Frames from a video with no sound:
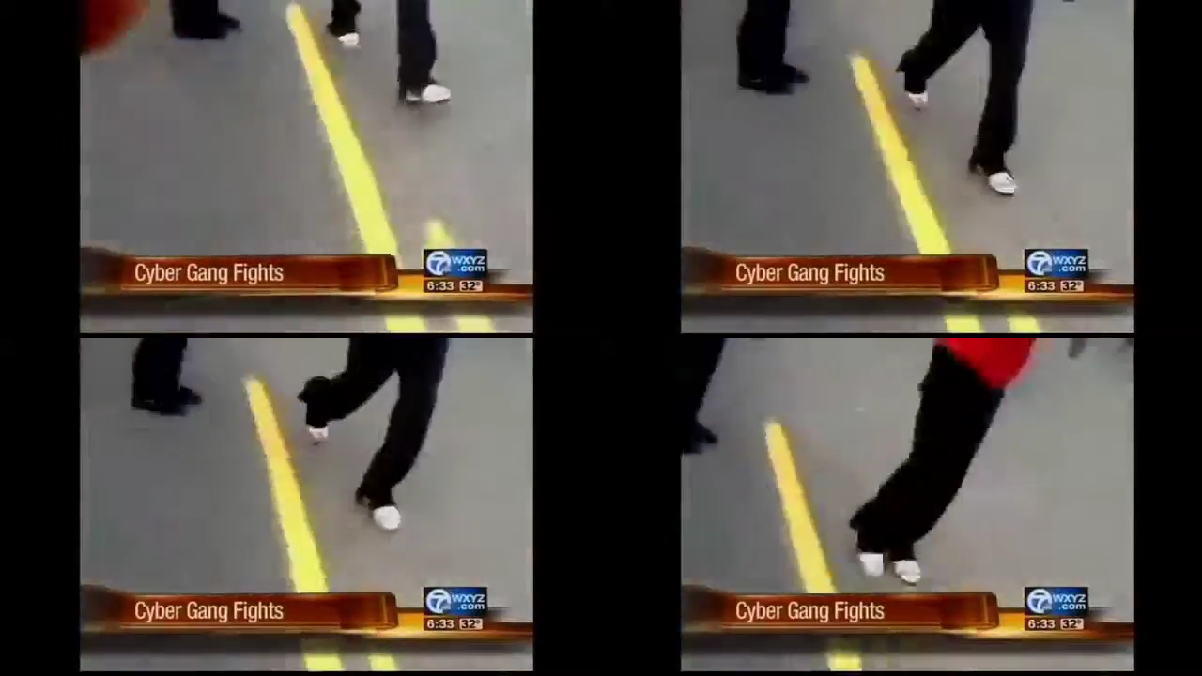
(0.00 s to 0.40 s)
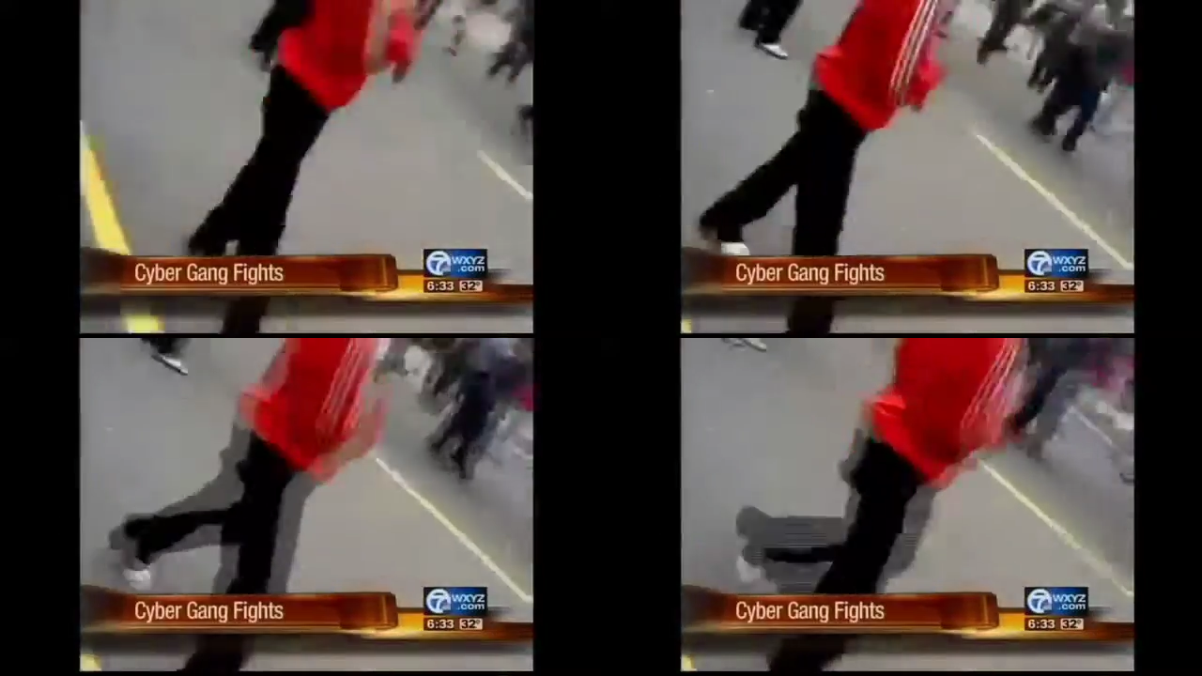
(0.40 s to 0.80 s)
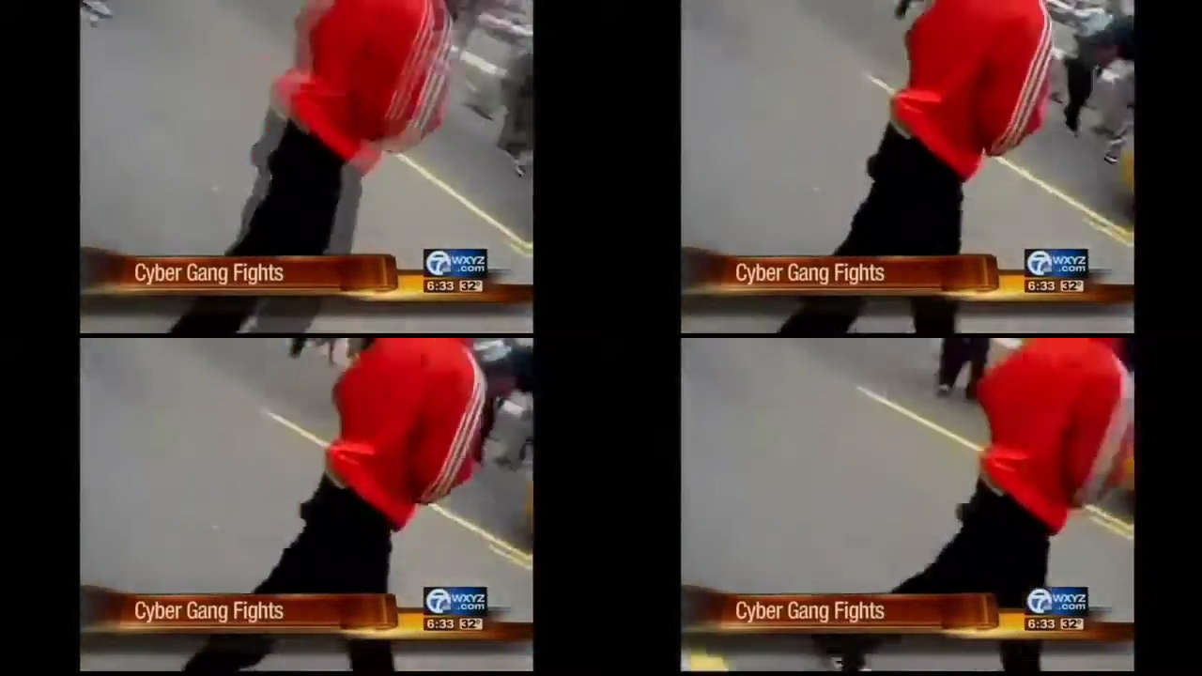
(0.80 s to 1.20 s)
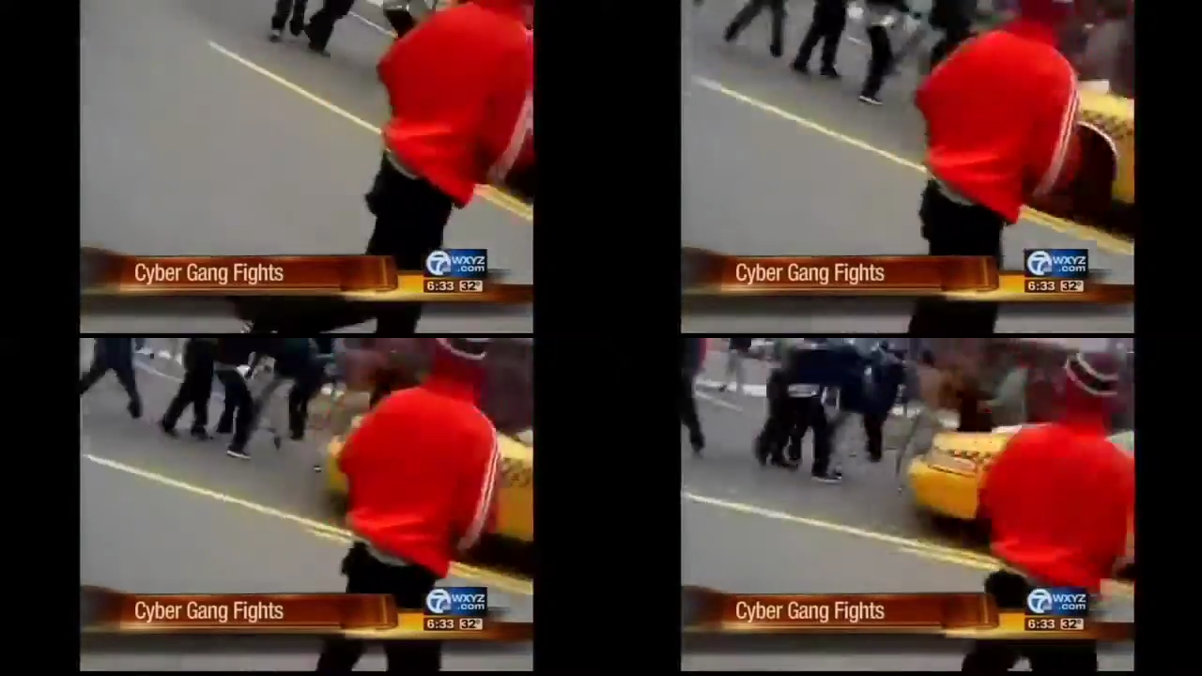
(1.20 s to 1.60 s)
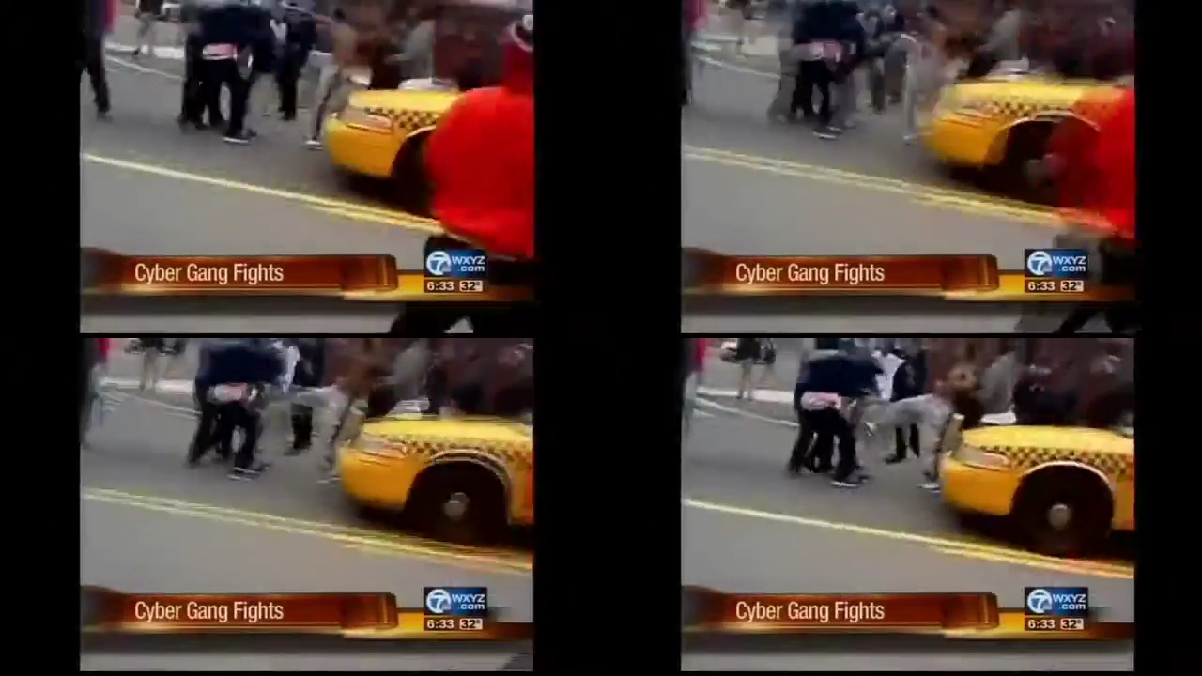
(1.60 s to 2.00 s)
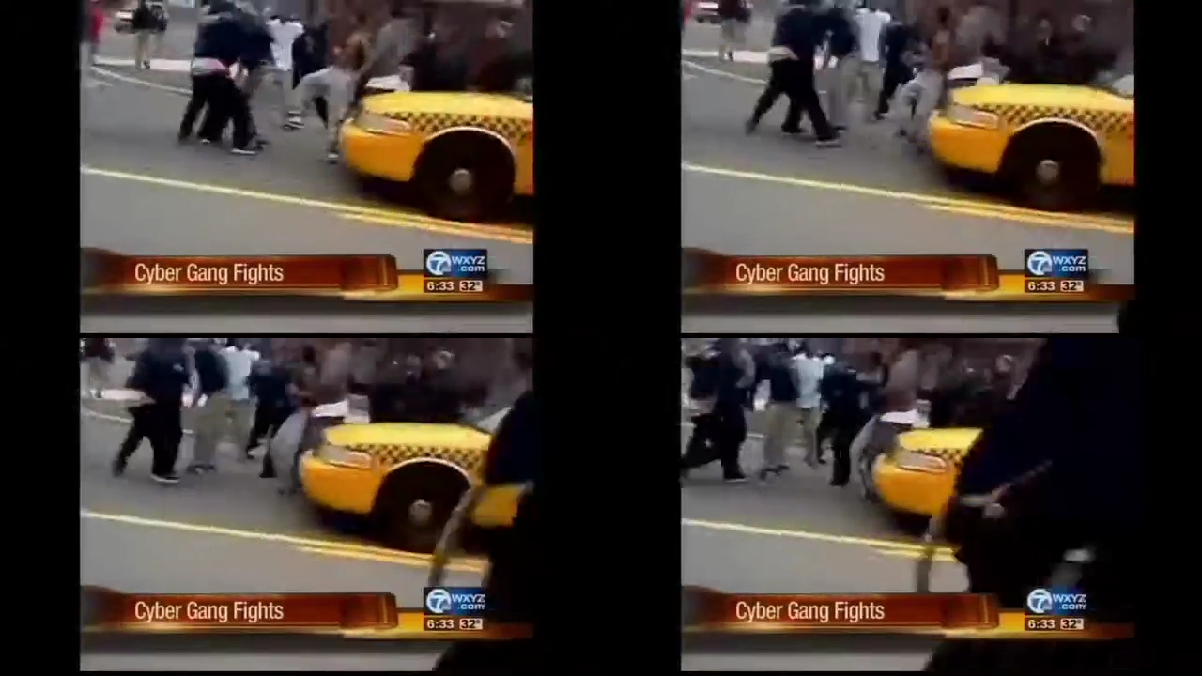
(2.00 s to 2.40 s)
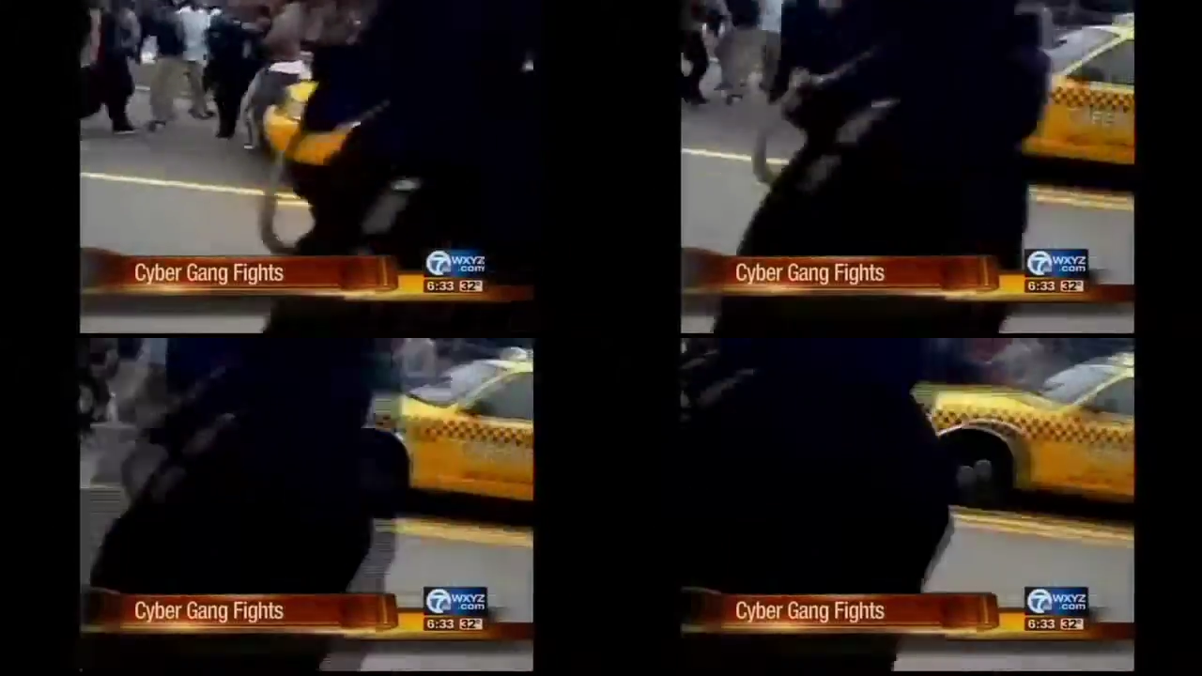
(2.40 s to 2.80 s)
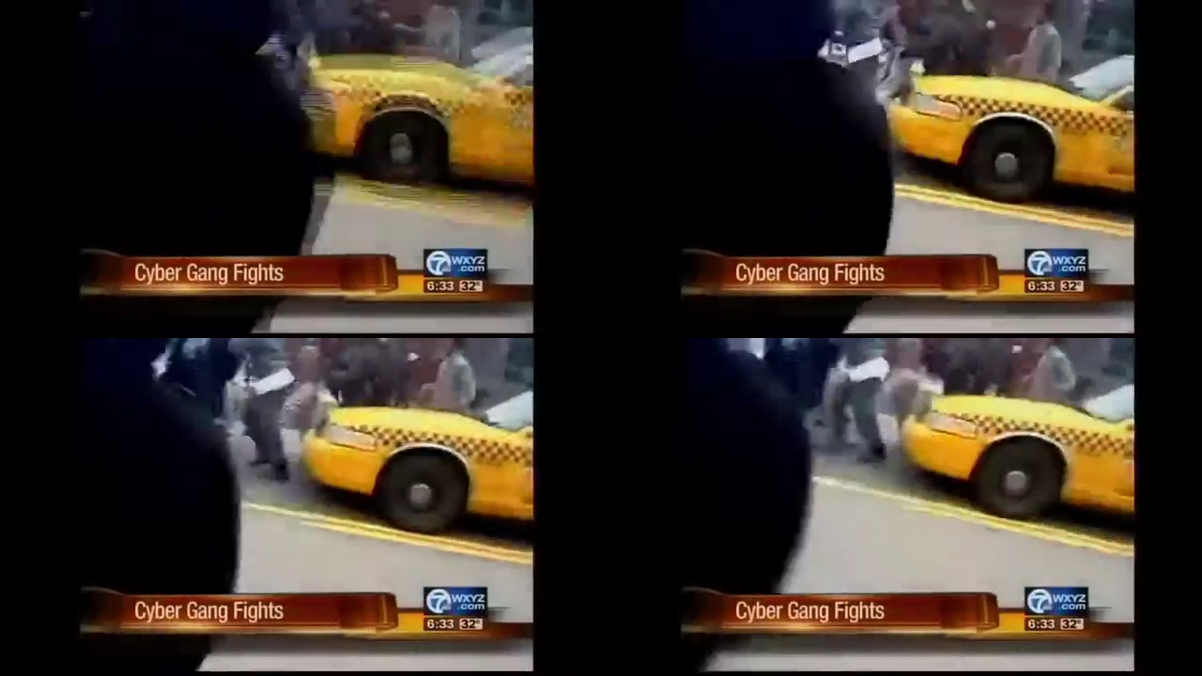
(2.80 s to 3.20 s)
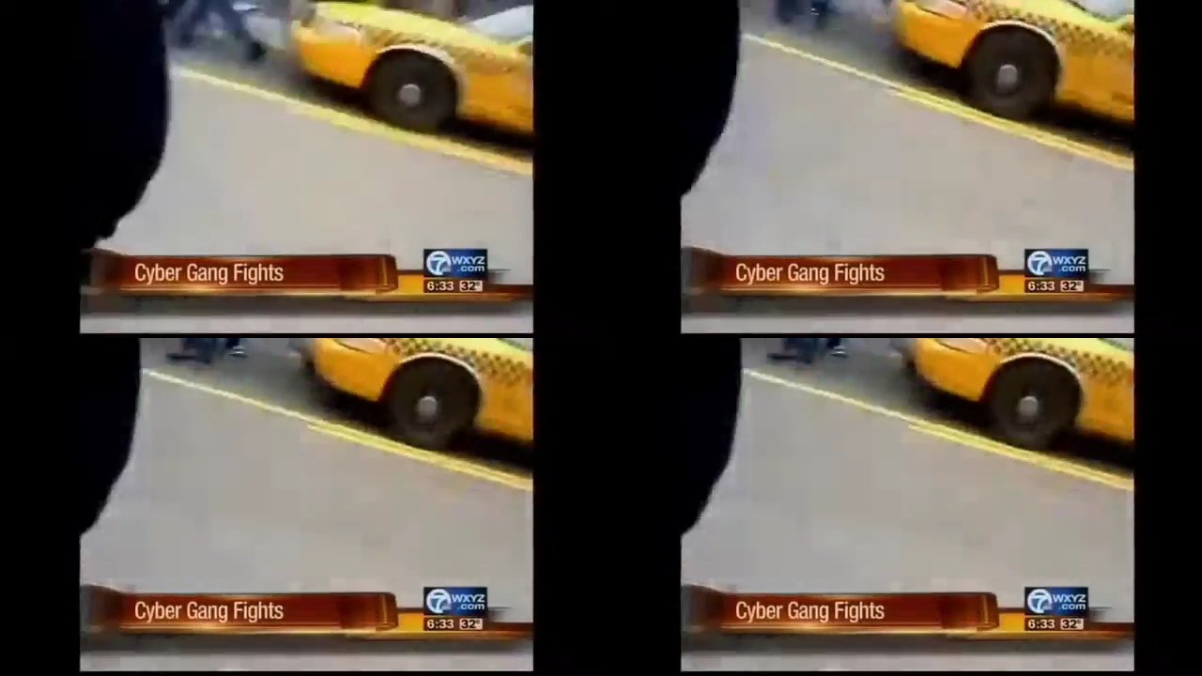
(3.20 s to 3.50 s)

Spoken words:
(no speaker visible)